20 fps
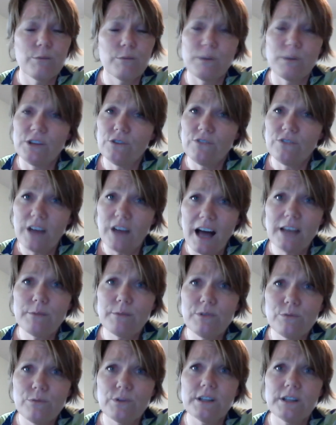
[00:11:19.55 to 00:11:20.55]
but you've got
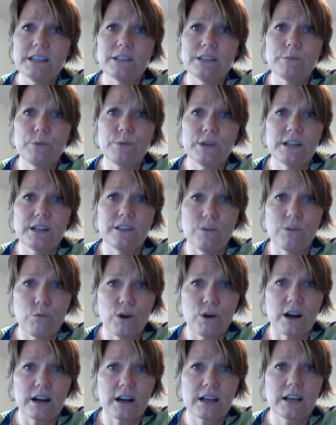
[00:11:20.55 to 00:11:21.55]
to be willing to put in the
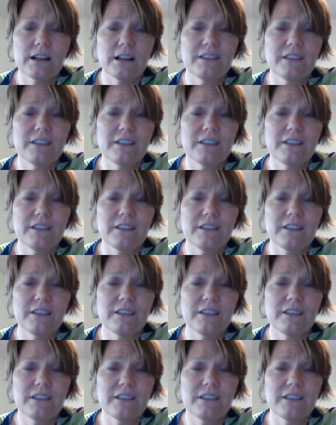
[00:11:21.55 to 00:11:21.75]
work.